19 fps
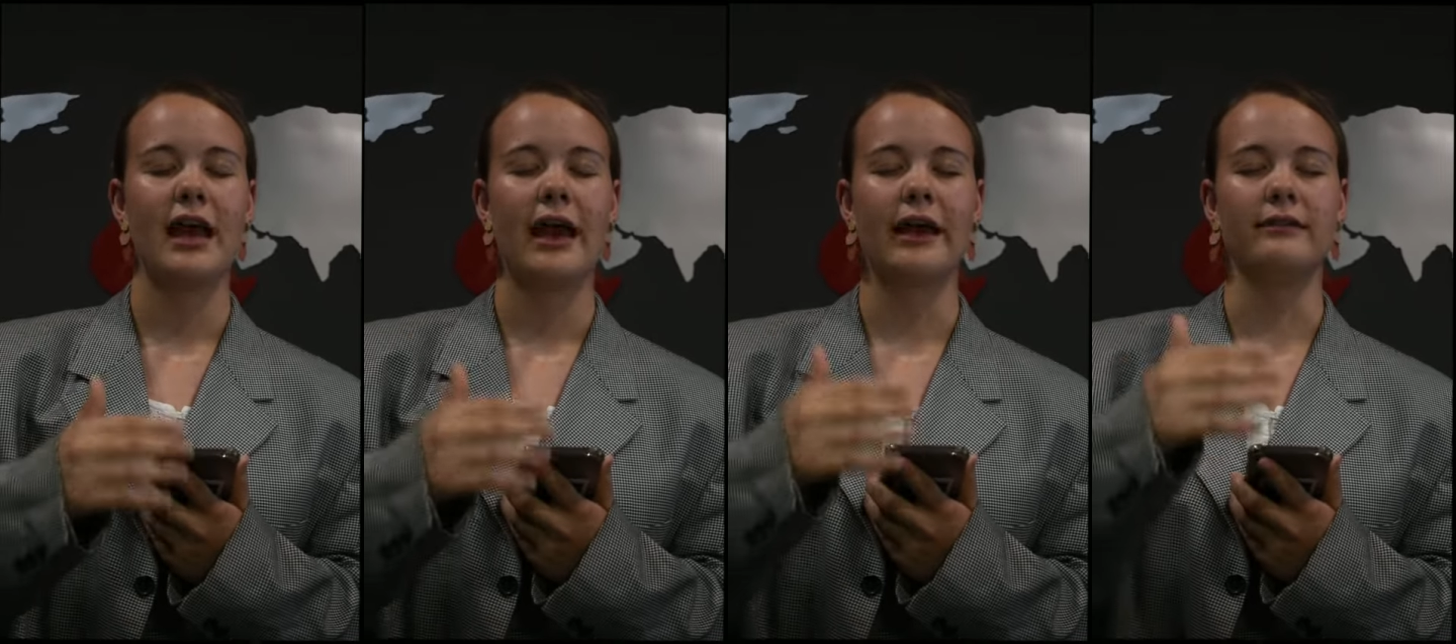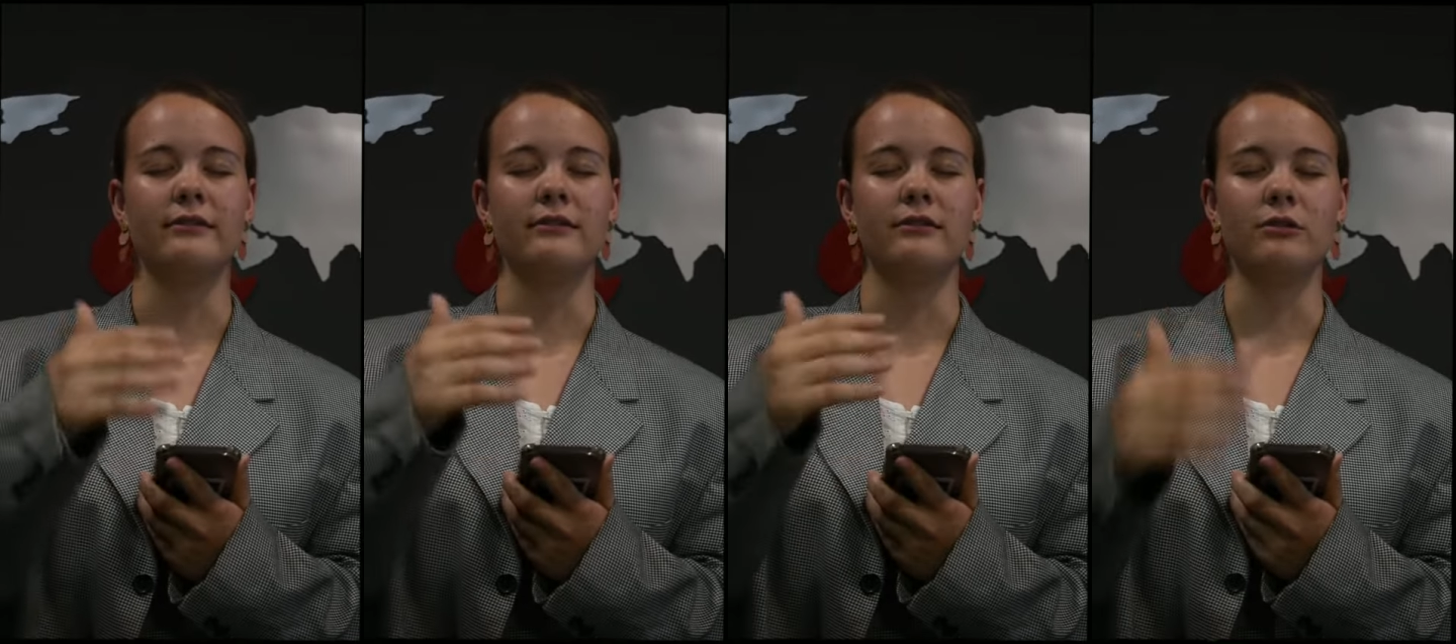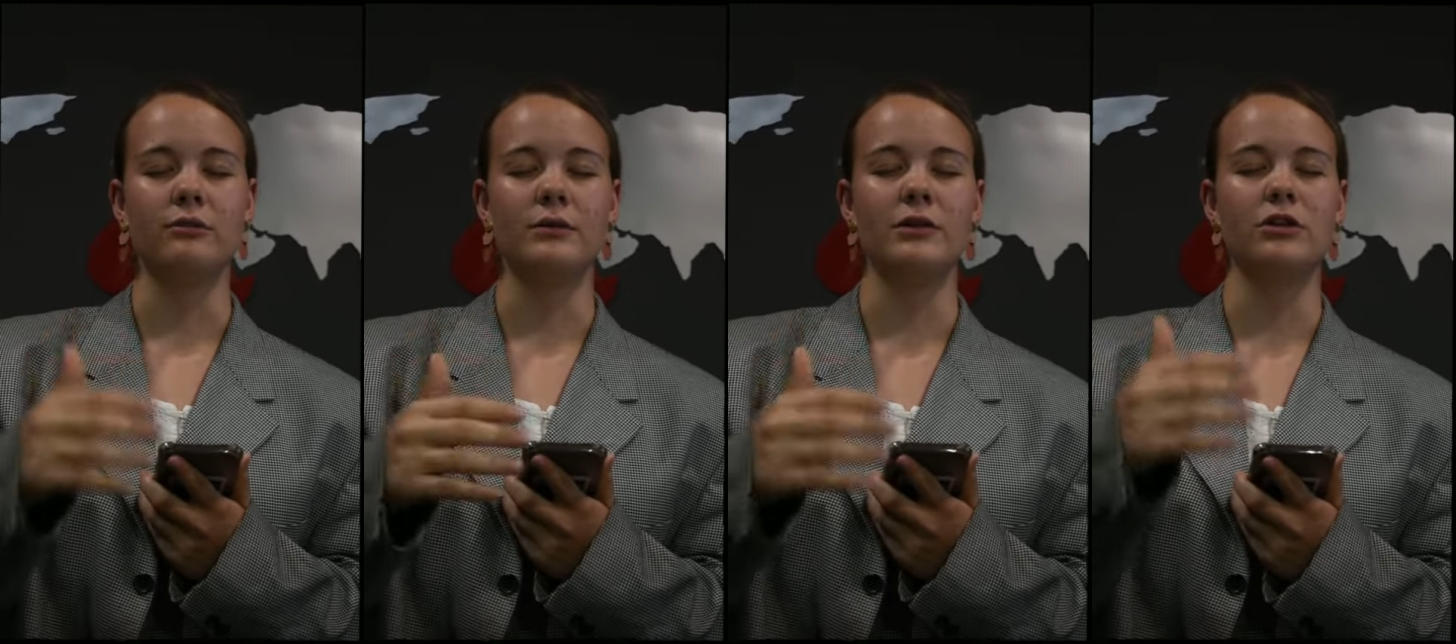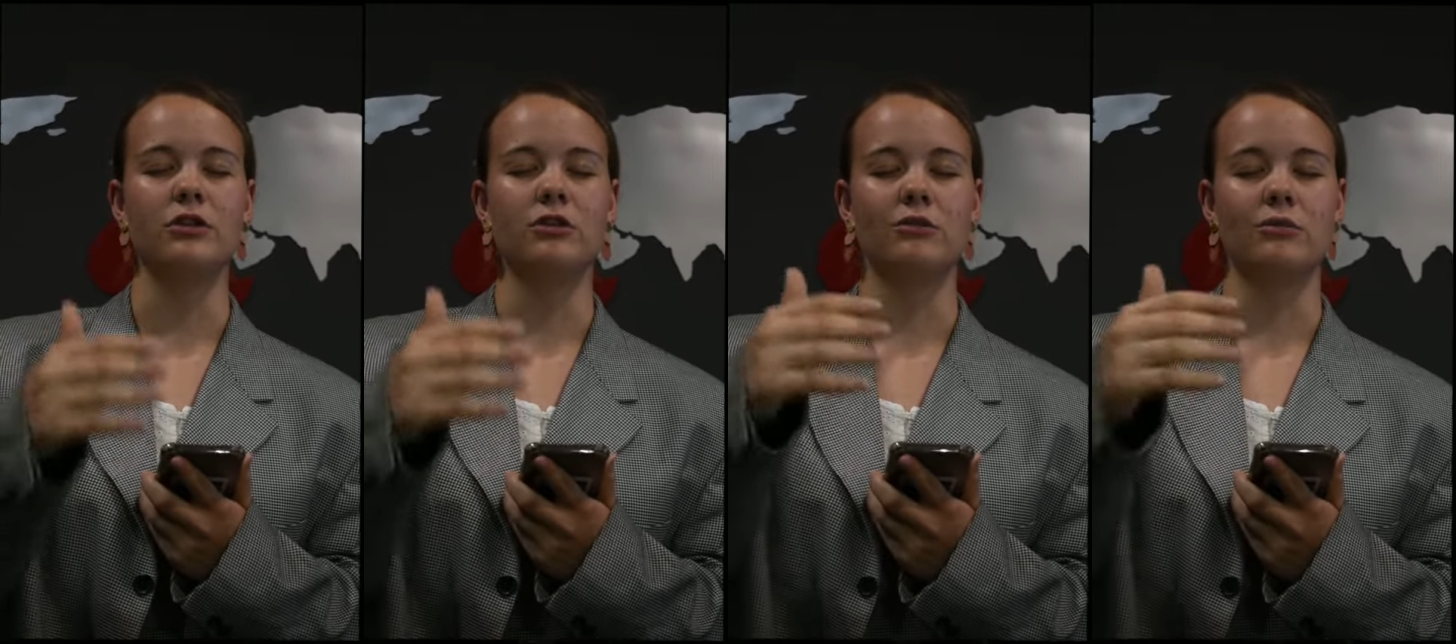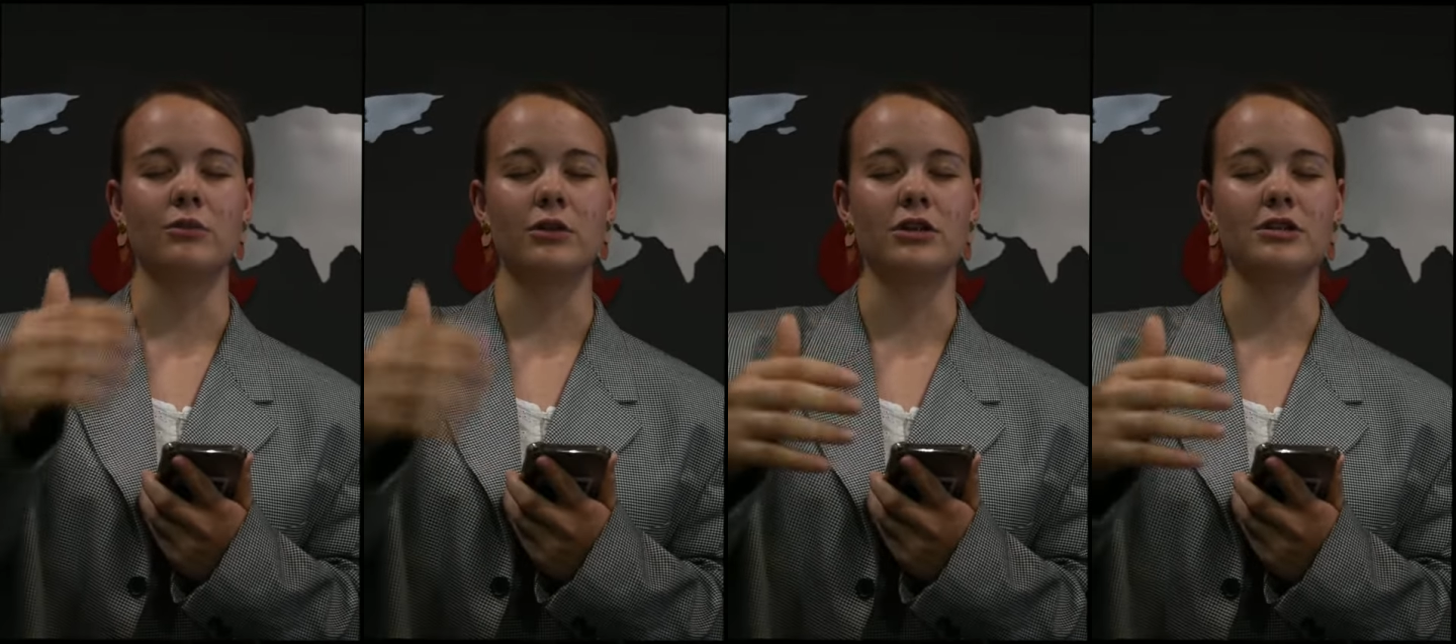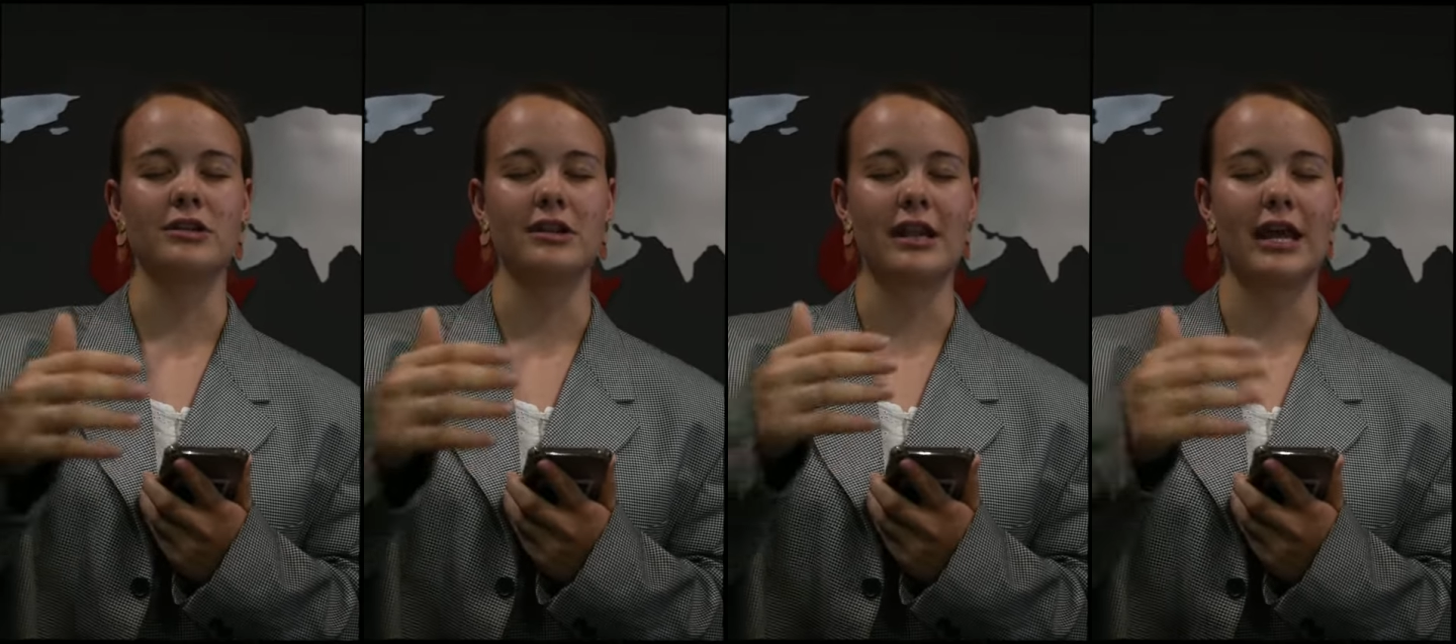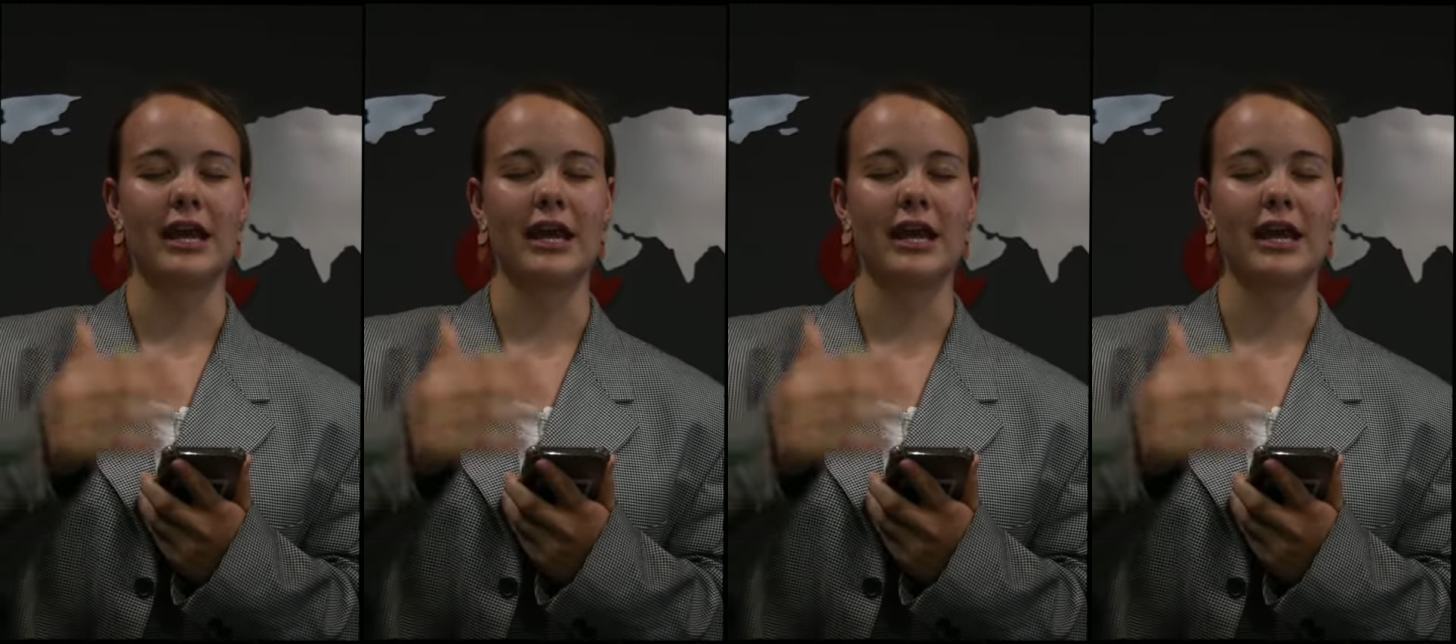and doing your word and